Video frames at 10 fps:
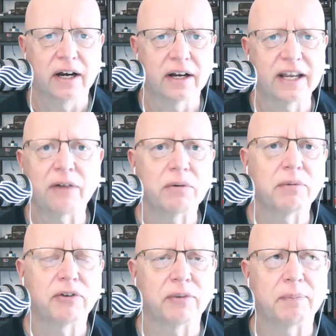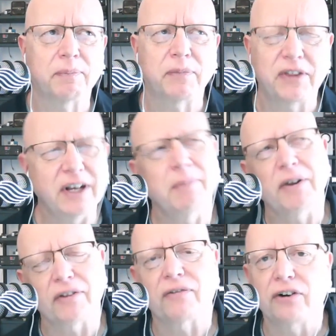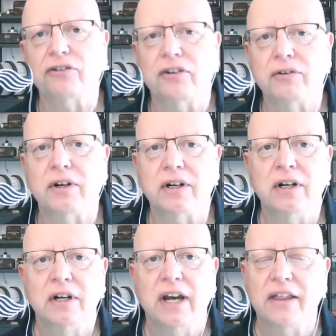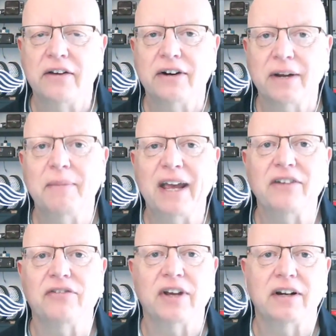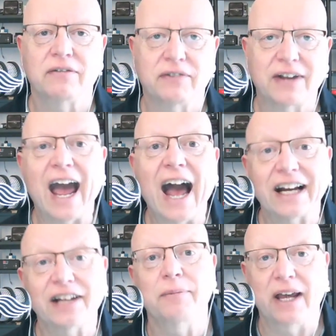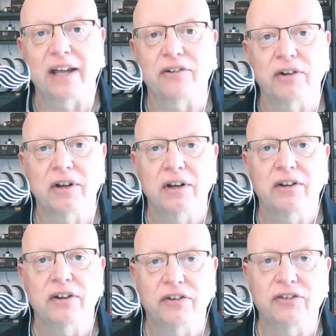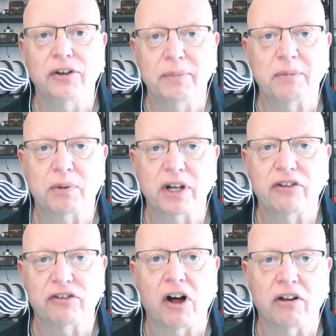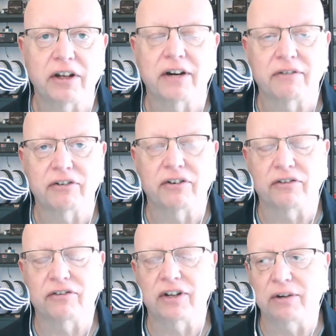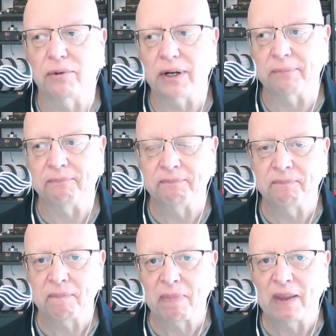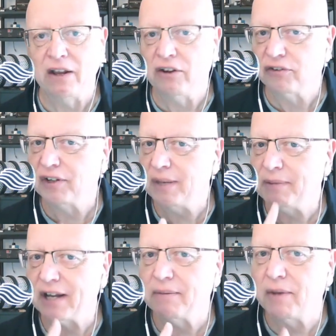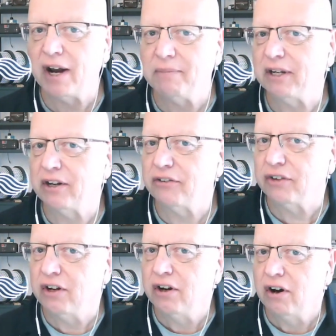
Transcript: uh, Kenwood was a think about the first to do it, and their command set of cat commands has still been pretty solid ever since day one. So keep that in mind because